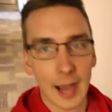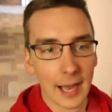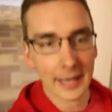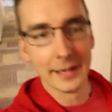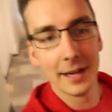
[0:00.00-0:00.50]

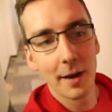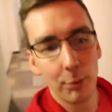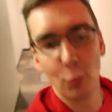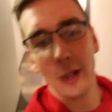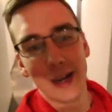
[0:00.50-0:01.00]
I ended
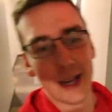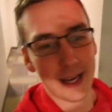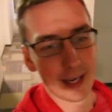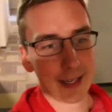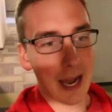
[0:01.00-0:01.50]
up
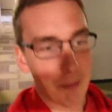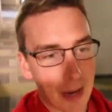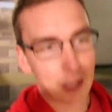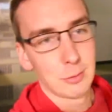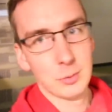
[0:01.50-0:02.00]
winning, got
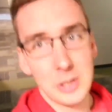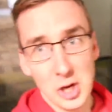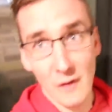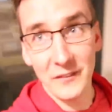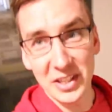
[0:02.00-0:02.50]
back to
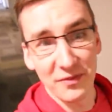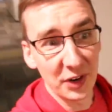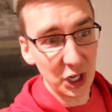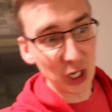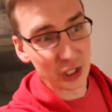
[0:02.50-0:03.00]
the office
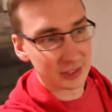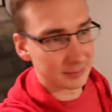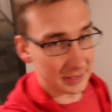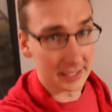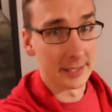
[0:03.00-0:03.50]

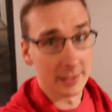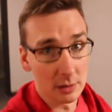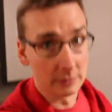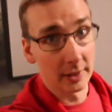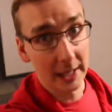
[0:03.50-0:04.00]
first because
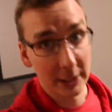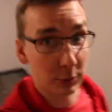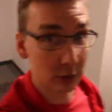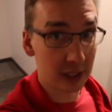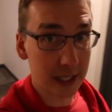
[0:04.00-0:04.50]
all the lights
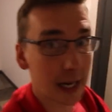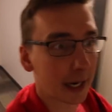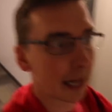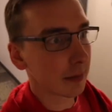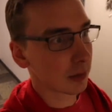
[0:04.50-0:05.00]
were green and I
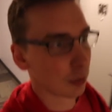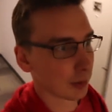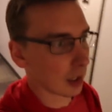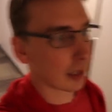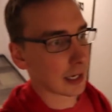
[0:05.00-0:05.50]
got
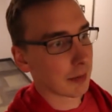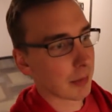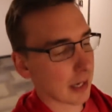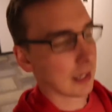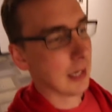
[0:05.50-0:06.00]
super lucky,
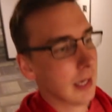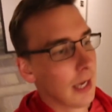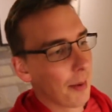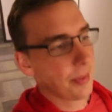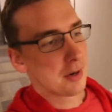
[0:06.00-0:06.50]
but
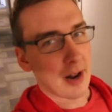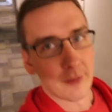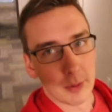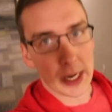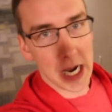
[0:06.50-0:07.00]
I uh, bet they're
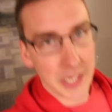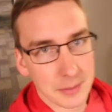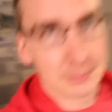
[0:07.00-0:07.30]
not far behind.